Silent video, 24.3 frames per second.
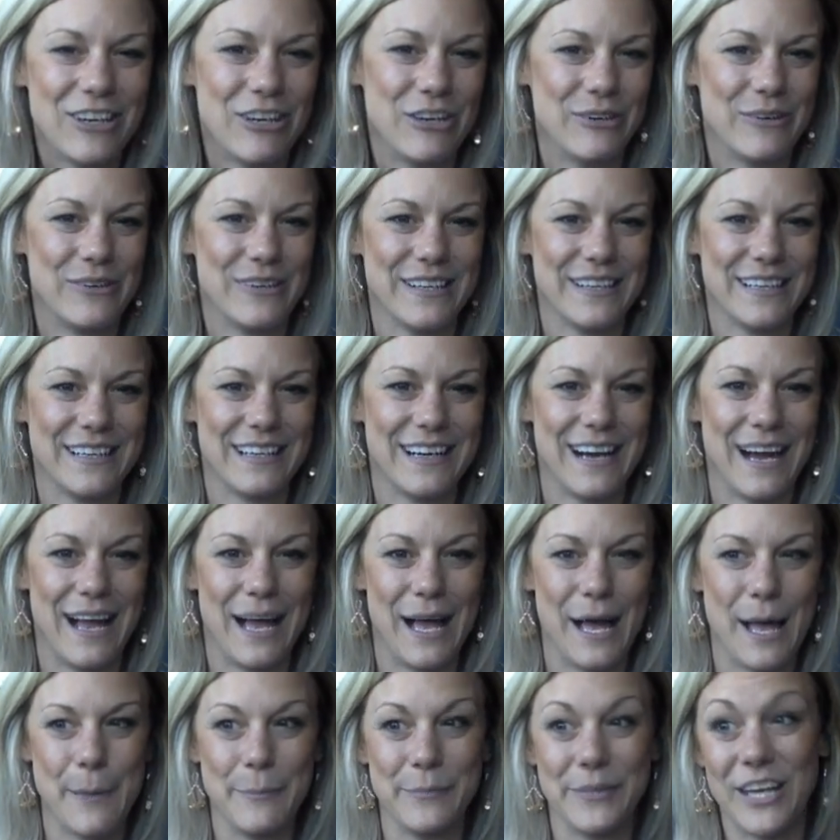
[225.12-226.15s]
or
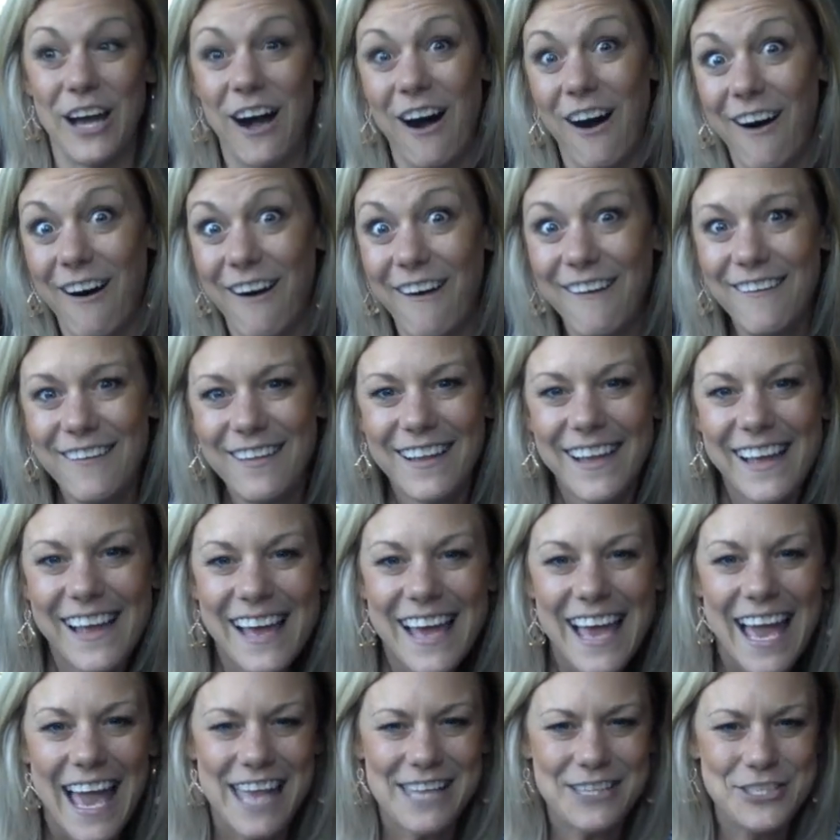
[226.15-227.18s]
y'all.
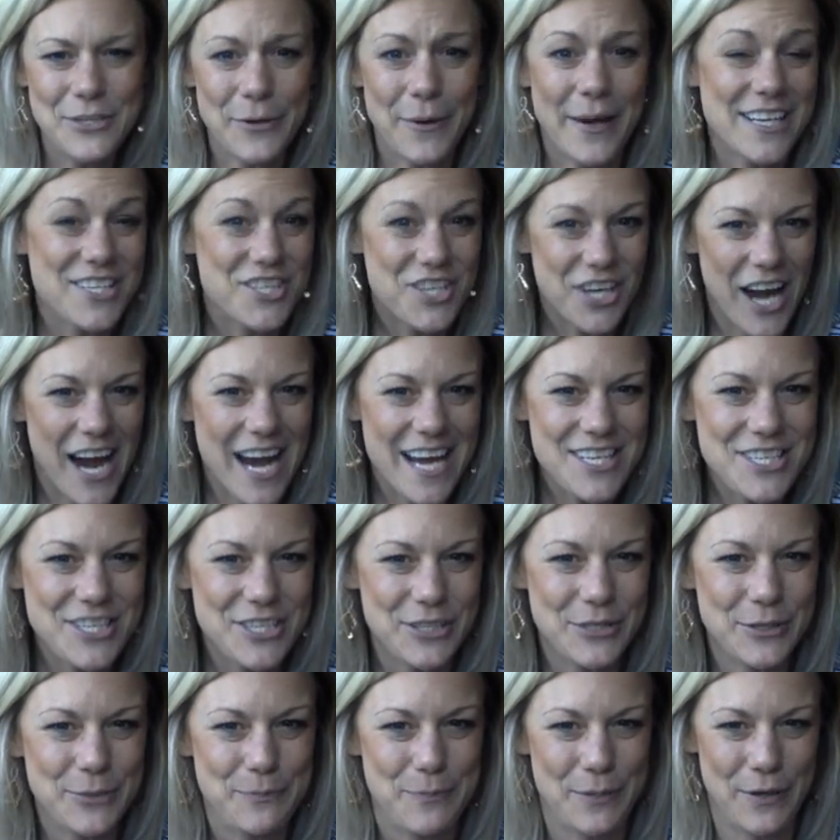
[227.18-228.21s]
And so I try
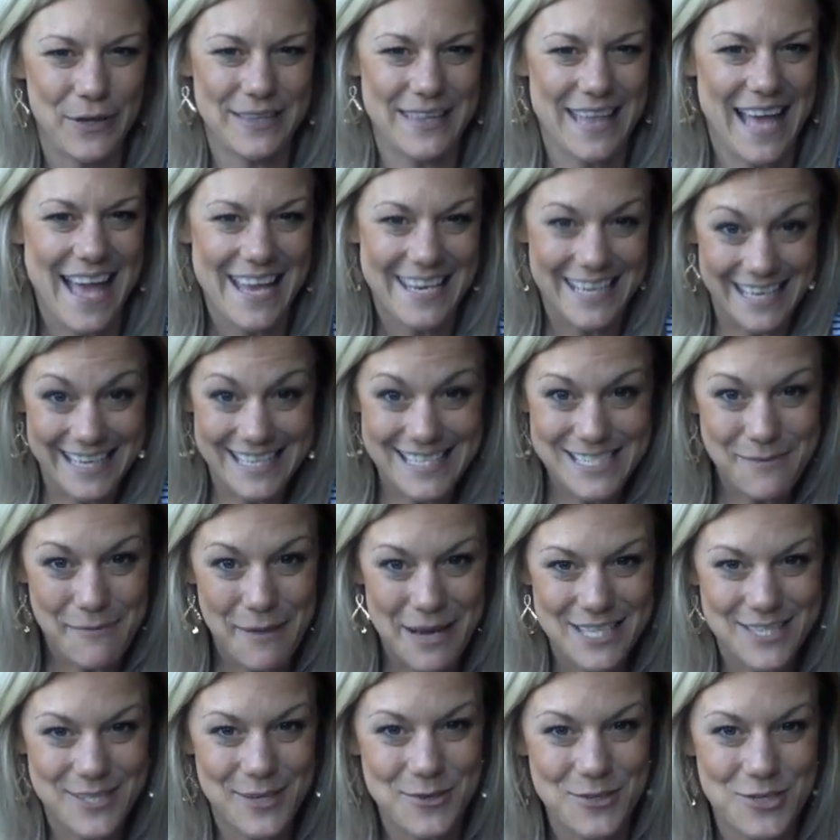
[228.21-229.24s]
to put that into
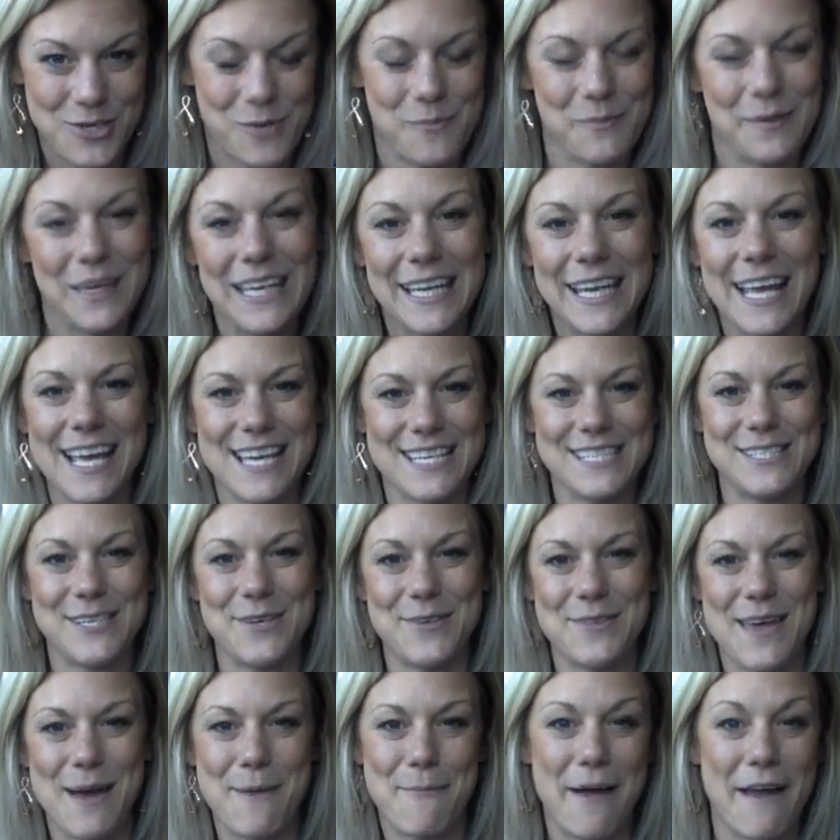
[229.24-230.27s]
my social media
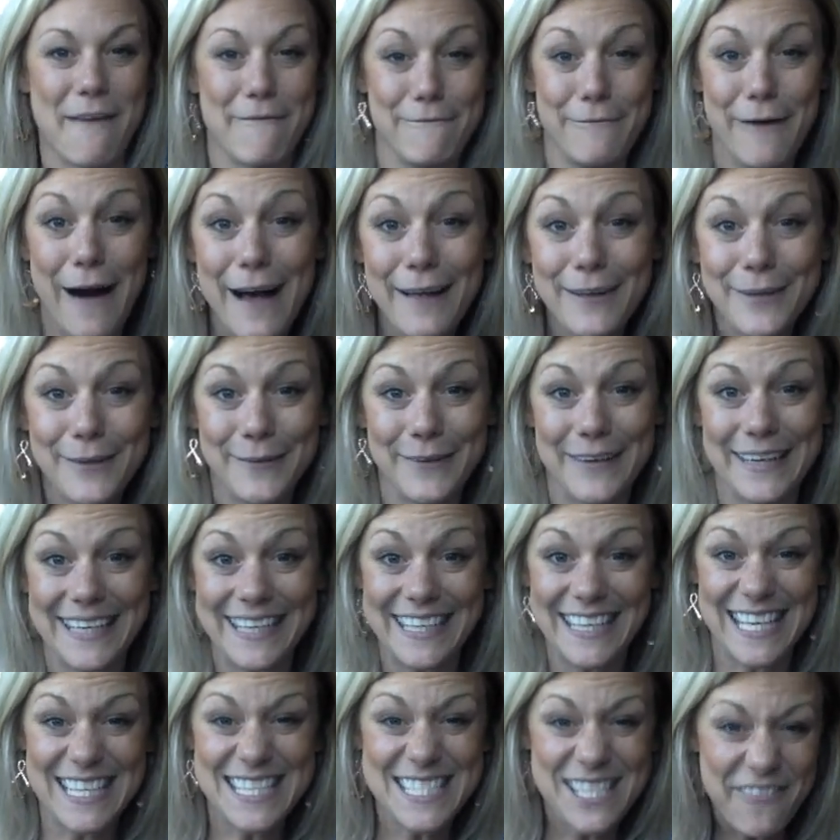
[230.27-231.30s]
so that my
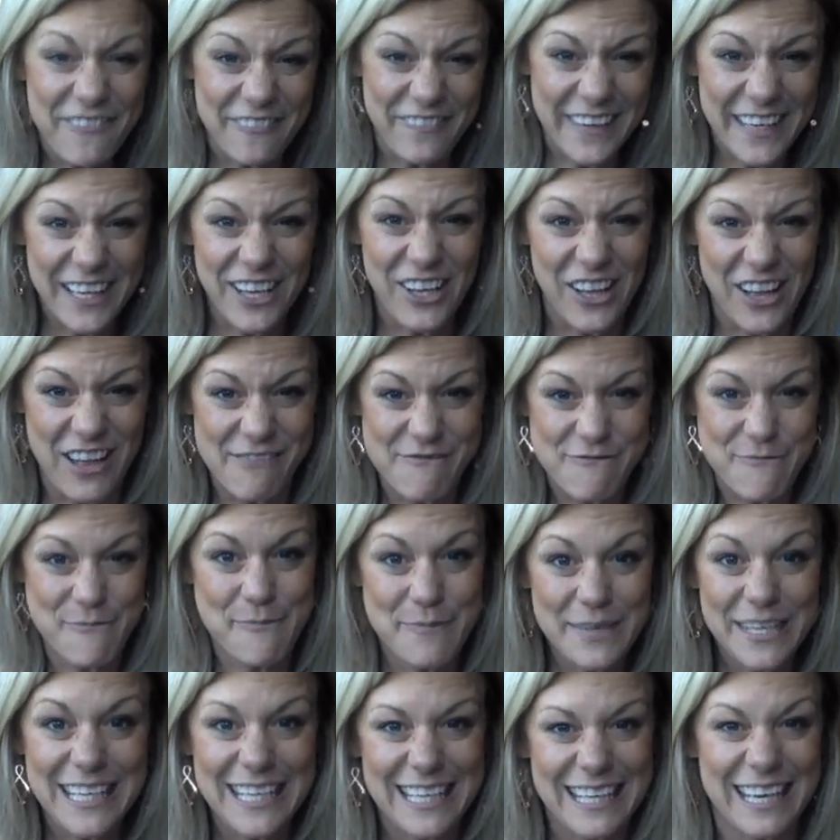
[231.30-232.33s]
following gets a feel of
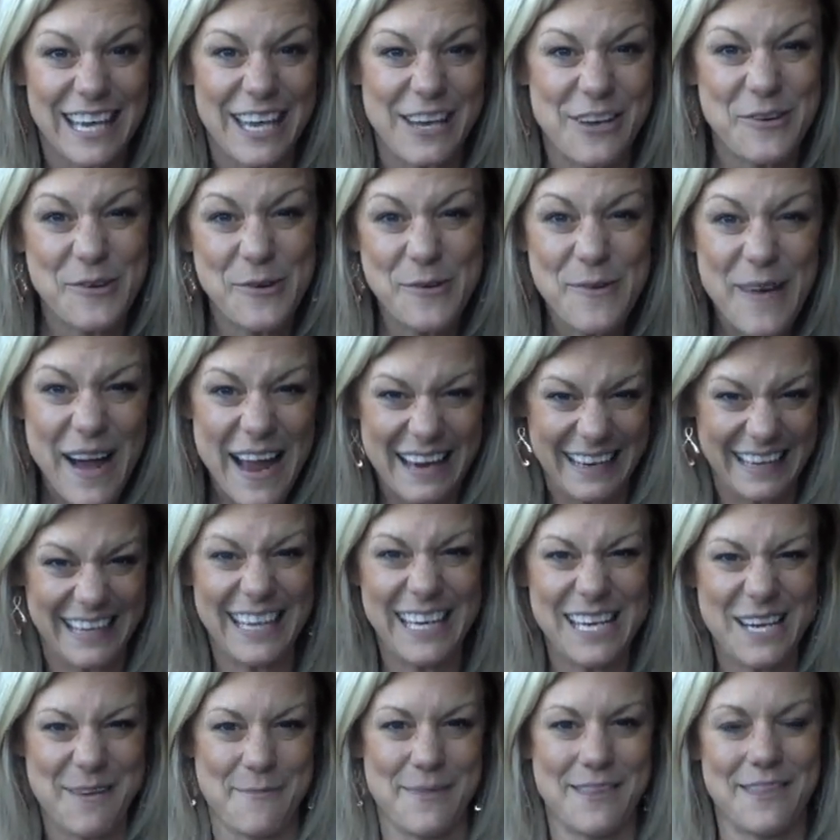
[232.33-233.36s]
me and who I
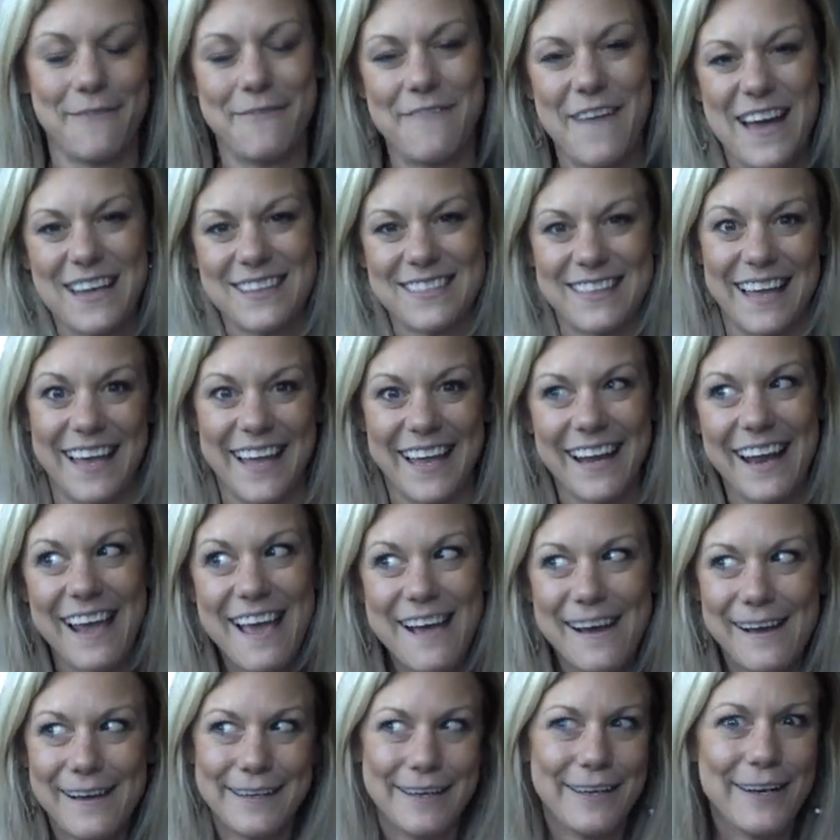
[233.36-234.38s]
am and the fact that,
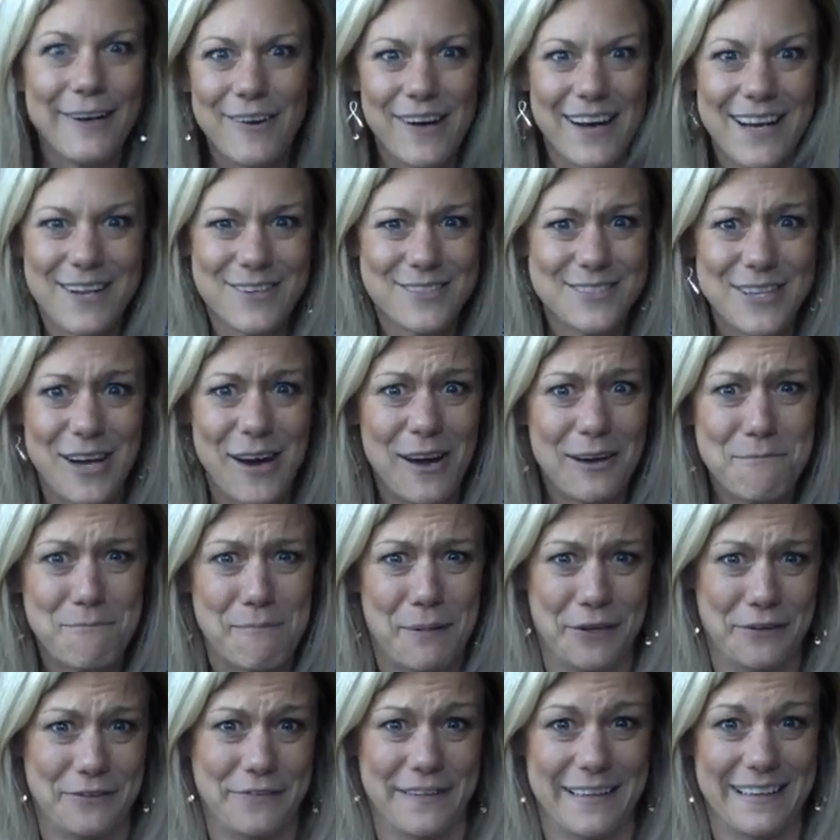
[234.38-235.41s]
I don't talk
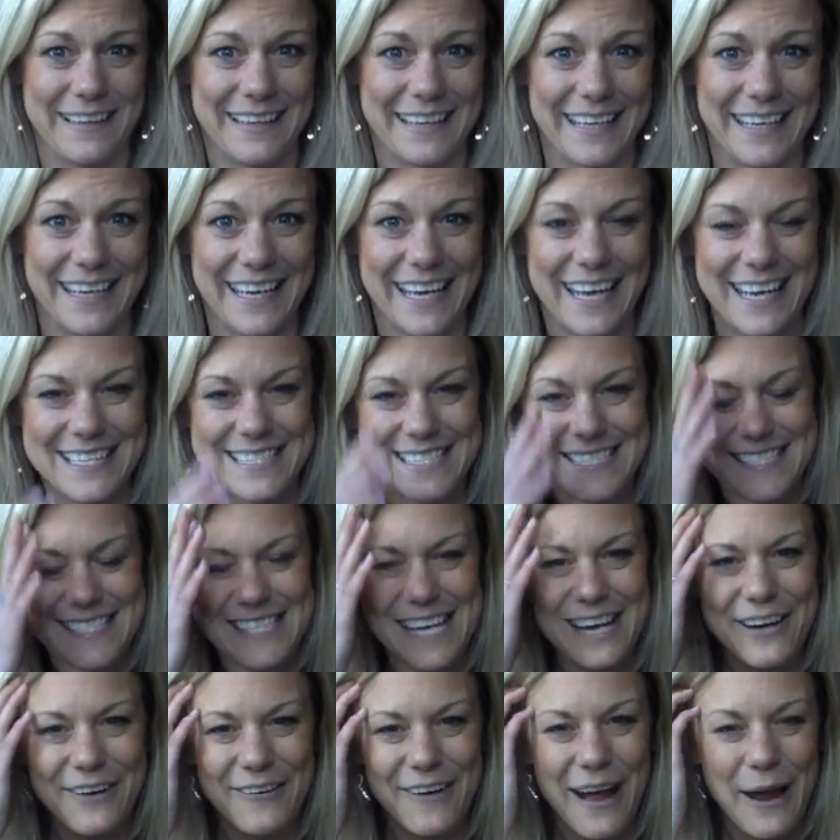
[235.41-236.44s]
perfectly. And
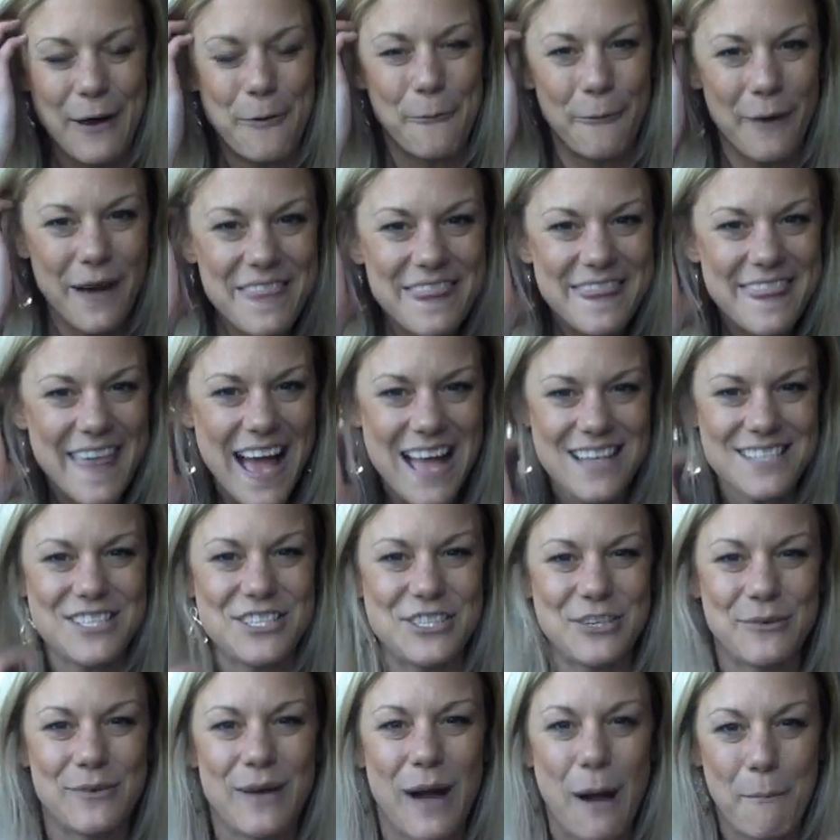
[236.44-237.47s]
so I want that
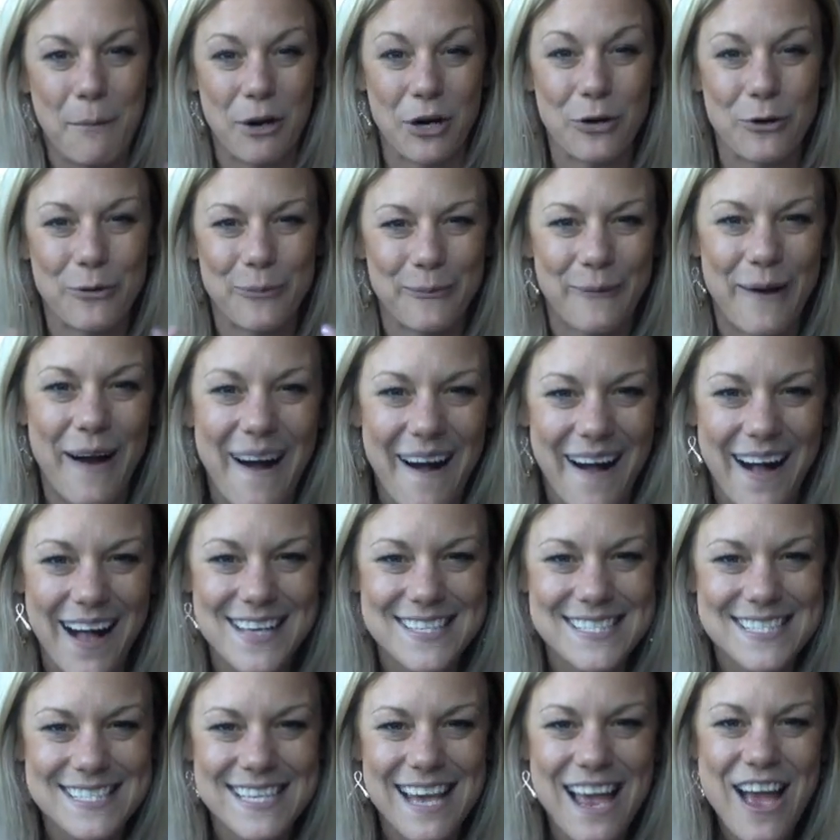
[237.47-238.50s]
to come
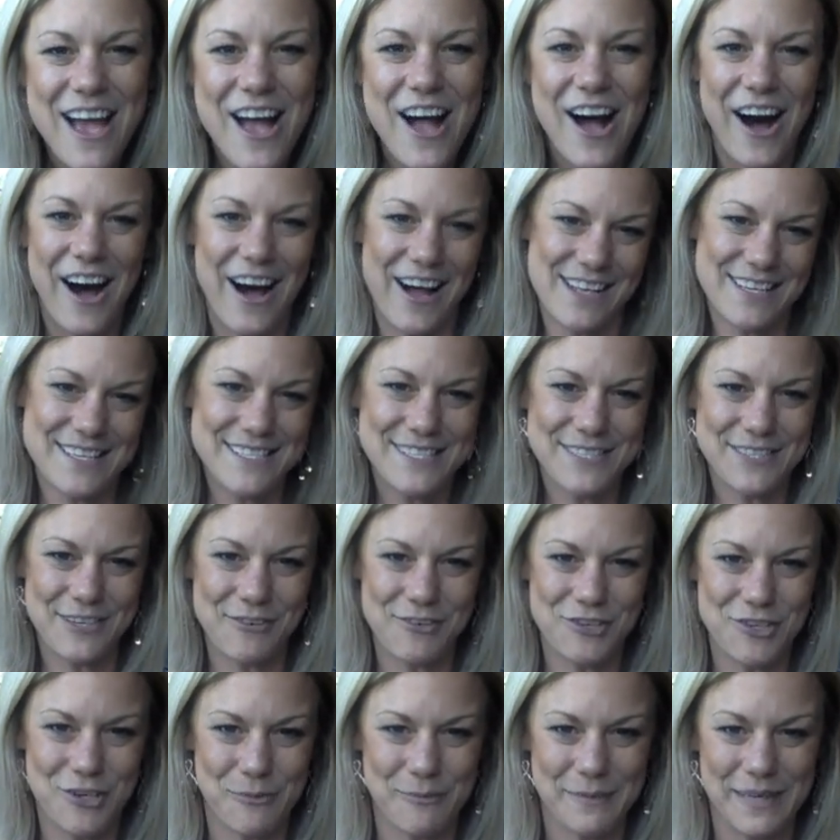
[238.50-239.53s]
across on
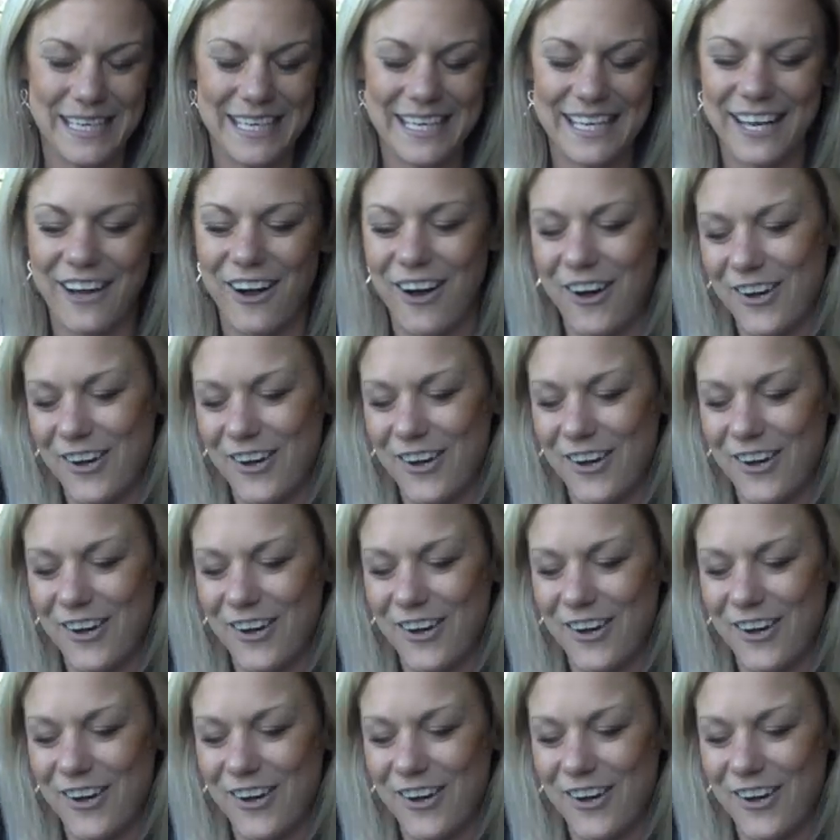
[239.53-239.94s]
social media